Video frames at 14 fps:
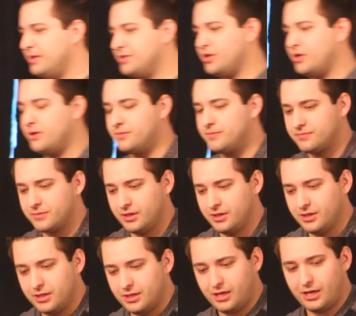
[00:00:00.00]
And so
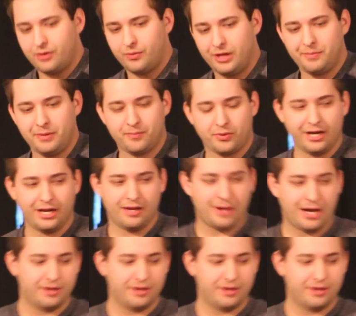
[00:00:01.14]
we've been praying